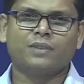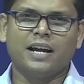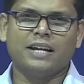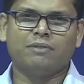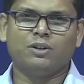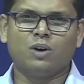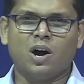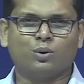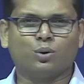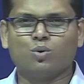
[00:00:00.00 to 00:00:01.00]
And we know
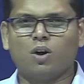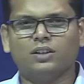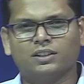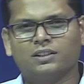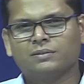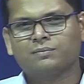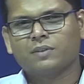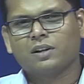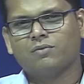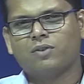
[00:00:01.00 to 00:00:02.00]
how to do all this
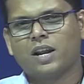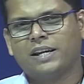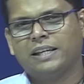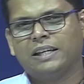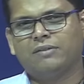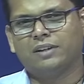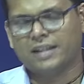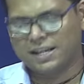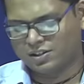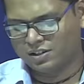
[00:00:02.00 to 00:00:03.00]
for any given
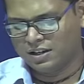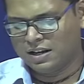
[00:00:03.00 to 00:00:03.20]
text.